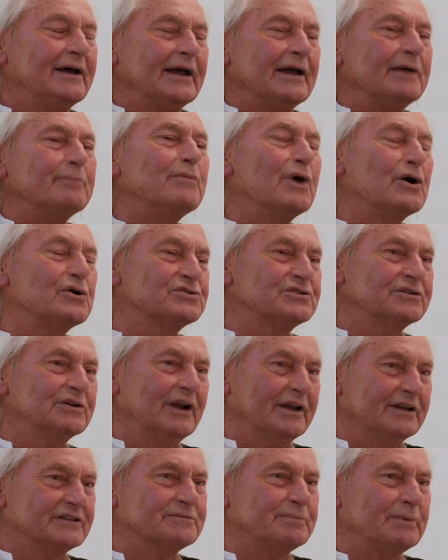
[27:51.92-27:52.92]

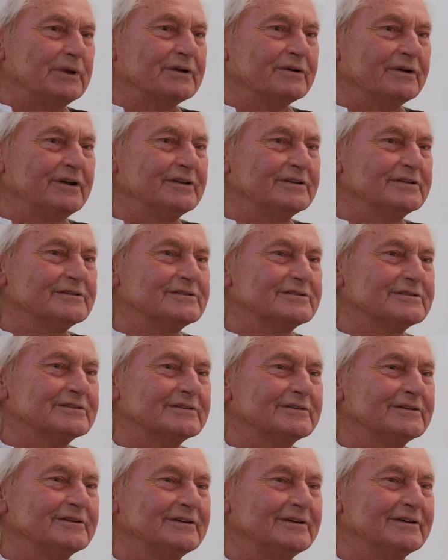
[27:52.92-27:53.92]
emotional experience.
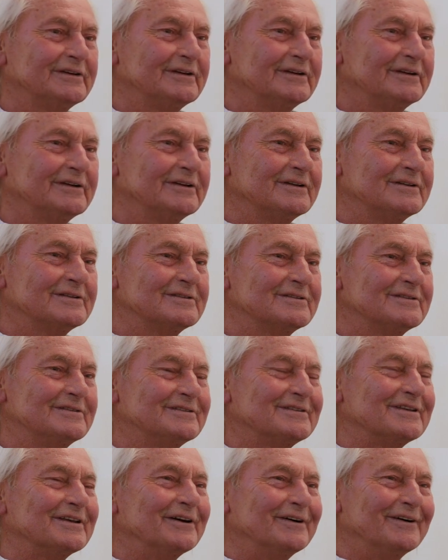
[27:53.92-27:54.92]

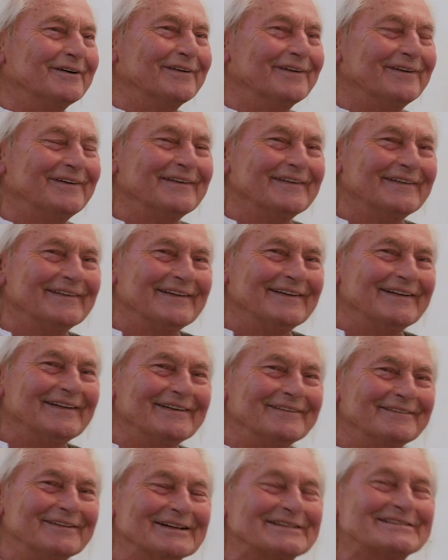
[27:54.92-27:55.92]
So
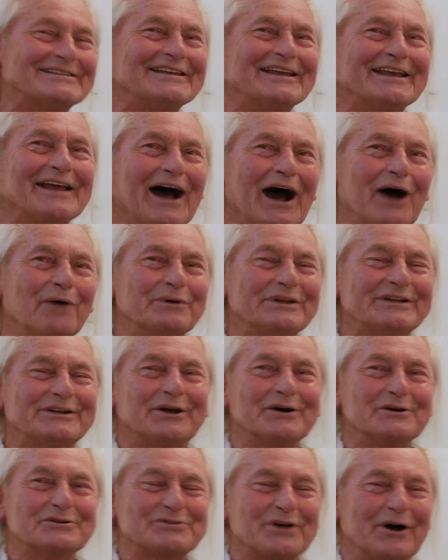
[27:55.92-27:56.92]
we'll see how it
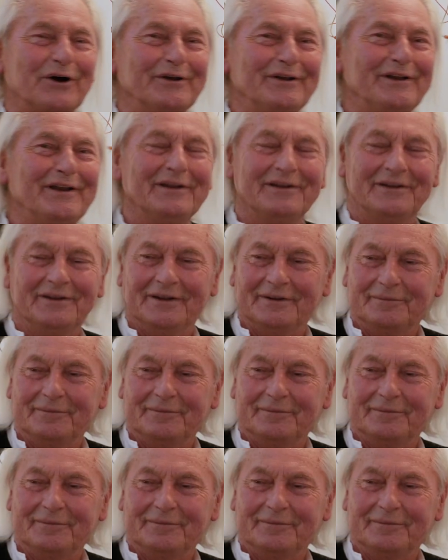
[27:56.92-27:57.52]
goes on.